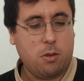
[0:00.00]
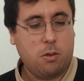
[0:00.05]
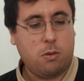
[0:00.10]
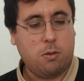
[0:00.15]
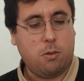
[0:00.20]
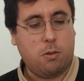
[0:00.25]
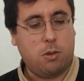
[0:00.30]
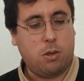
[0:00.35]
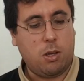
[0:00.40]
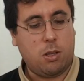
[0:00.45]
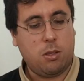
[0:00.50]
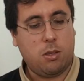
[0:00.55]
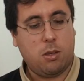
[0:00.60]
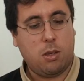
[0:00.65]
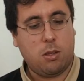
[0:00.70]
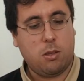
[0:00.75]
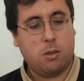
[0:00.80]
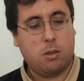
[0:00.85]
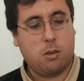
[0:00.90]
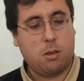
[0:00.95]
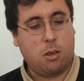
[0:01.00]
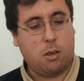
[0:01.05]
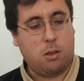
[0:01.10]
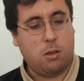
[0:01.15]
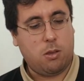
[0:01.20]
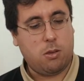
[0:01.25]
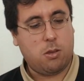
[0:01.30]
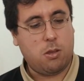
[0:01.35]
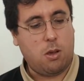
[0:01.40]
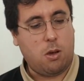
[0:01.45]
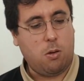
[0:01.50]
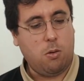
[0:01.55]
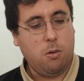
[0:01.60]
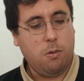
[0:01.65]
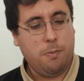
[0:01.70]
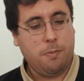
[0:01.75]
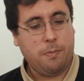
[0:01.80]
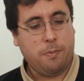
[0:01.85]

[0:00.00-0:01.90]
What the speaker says: so gentians in the snow,